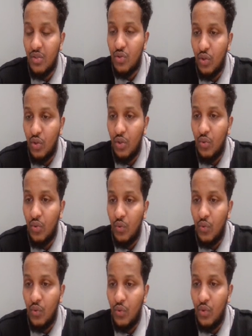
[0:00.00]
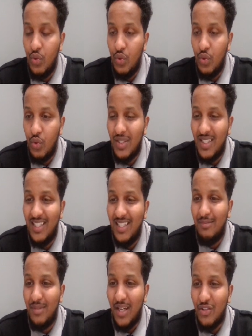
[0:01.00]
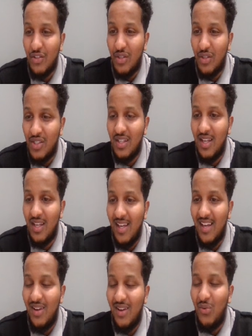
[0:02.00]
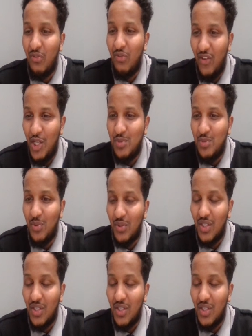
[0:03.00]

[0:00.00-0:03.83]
so you keep that trust with Facebook.